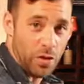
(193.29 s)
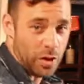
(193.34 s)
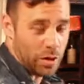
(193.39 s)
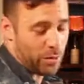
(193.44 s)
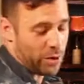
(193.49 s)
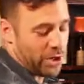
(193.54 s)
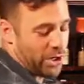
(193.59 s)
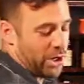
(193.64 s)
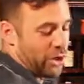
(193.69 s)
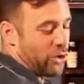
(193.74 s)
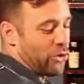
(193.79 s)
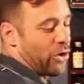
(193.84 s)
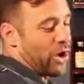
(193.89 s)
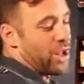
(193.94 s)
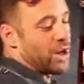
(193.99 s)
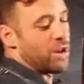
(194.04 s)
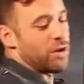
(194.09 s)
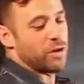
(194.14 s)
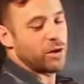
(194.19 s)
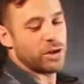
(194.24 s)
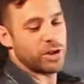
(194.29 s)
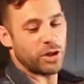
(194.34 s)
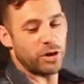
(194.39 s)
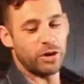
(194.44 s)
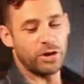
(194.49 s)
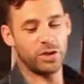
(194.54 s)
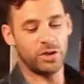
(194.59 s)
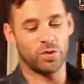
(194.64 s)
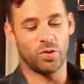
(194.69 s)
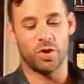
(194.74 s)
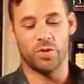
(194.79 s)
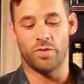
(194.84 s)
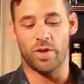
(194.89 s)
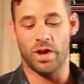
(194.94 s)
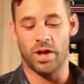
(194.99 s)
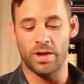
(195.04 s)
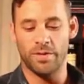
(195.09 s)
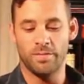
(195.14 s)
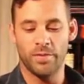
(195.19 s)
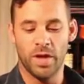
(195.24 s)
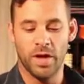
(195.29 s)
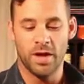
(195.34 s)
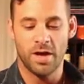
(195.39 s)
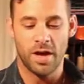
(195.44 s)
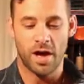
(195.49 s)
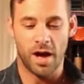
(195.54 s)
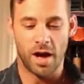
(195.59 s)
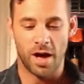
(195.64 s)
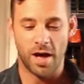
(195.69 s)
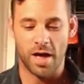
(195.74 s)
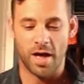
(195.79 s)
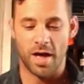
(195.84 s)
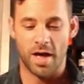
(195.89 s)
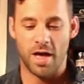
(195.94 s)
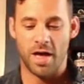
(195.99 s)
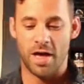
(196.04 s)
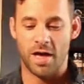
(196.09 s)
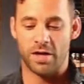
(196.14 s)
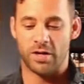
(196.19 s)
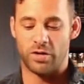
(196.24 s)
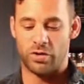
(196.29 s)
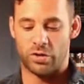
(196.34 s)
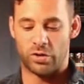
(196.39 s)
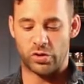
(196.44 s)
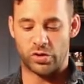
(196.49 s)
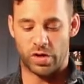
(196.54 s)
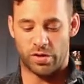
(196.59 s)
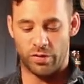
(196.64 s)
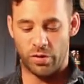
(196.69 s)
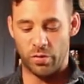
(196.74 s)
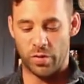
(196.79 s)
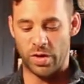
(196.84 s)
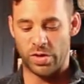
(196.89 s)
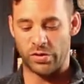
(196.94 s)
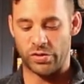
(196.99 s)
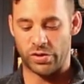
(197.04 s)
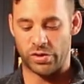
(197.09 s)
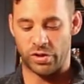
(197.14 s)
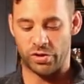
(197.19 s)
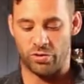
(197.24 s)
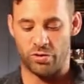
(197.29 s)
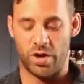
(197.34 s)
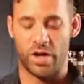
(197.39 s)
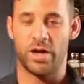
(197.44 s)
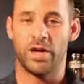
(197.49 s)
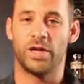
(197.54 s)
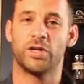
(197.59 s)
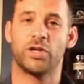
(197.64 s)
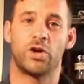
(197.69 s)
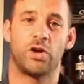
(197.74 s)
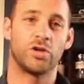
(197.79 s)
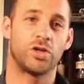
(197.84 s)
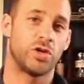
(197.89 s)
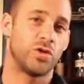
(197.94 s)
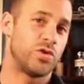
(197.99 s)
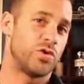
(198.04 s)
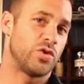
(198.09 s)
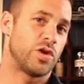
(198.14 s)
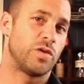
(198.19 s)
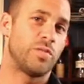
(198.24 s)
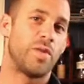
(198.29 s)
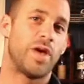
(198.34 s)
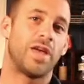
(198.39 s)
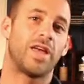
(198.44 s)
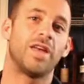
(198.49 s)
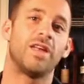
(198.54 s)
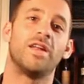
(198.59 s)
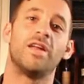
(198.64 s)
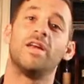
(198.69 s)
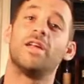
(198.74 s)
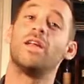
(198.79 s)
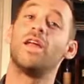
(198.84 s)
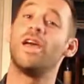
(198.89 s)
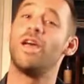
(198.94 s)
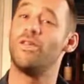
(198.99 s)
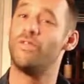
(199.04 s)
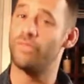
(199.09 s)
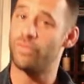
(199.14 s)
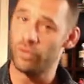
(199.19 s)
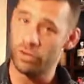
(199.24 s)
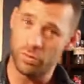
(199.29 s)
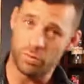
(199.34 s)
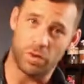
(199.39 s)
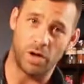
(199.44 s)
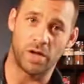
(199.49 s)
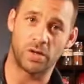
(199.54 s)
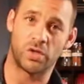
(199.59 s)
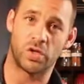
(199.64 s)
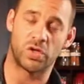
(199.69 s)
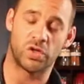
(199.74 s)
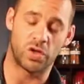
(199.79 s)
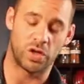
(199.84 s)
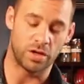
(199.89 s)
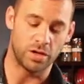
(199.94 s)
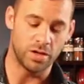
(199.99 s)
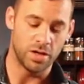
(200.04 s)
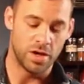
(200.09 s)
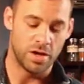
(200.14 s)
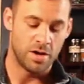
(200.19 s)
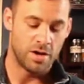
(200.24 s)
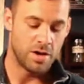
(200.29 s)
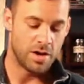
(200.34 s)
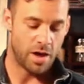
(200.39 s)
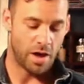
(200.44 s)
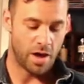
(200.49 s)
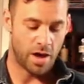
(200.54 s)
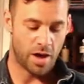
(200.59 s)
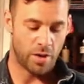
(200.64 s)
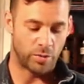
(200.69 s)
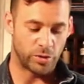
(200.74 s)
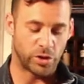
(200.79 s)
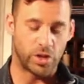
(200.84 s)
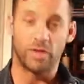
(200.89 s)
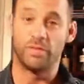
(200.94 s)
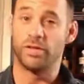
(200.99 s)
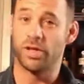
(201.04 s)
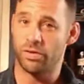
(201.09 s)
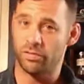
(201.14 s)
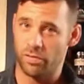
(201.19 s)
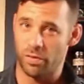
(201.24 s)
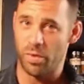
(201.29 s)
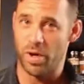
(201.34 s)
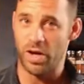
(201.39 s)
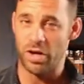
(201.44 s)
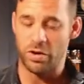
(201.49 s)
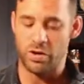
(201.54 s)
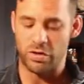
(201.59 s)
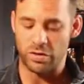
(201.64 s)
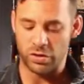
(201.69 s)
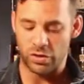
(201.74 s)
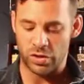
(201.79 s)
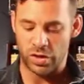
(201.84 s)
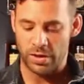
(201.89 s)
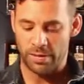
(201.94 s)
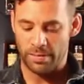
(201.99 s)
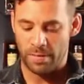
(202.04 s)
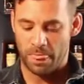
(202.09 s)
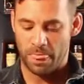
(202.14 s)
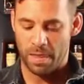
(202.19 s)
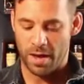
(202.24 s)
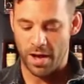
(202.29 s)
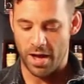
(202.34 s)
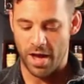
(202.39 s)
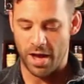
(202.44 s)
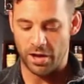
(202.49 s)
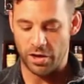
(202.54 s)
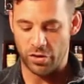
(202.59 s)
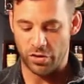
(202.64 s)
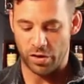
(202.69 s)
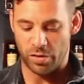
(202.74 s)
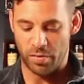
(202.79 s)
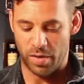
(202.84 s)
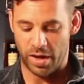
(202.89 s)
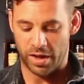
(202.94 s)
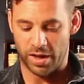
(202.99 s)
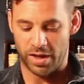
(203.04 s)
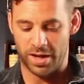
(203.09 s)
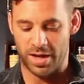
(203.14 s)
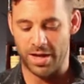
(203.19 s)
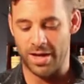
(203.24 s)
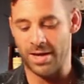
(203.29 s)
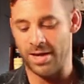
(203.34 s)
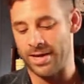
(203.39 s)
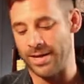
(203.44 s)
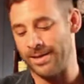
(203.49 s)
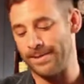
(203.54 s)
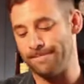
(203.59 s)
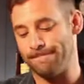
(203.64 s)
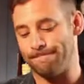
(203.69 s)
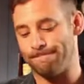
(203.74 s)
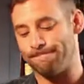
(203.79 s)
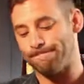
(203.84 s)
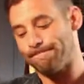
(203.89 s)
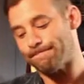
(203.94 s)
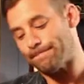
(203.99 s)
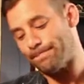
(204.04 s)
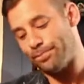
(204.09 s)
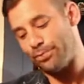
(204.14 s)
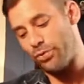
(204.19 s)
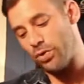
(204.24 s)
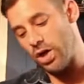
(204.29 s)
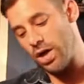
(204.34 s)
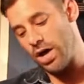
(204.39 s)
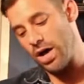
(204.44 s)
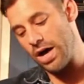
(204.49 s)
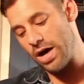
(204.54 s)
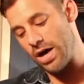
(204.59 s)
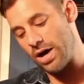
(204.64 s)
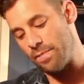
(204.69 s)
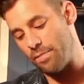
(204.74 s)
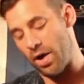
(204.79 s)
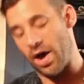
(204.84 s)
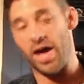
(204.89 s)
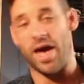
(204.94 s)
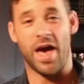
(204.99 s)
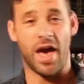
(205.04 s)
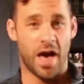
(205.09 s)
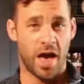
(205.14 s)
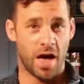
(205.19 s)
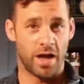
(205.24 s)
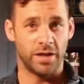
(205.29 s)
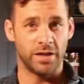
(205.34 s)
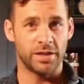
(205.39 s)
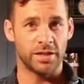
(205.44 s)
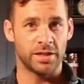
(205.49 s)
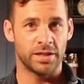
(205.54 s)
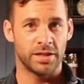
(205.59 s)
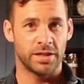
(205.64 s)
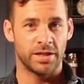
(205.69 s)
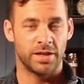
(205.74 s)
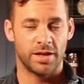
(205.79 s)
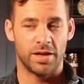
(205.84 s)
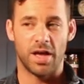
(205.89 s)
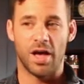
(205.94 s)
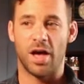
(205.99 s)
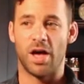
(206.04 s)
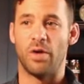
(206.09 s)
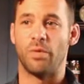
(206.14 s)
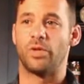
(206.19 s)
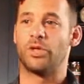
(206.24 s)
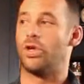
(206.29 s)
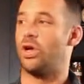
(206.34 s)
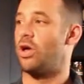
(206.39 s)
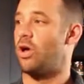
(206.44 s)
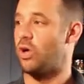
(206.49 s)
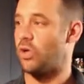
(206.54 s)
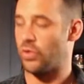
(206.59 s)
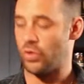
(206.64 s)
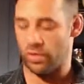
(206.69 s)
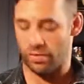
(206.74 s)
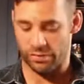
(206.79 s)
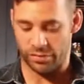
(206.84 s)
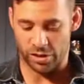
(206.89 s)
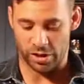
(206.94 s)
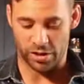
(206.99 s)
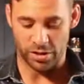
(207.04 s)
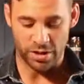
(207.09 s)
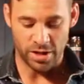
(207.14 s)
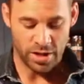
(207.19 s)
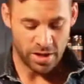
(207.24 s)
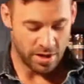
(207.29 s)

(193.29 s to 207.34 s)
the liberty to create a tart dough already. And there are several ways to create a tart dough. You can make it in a food processor, which I have done for many years, and you can make it by hand, which I also have done.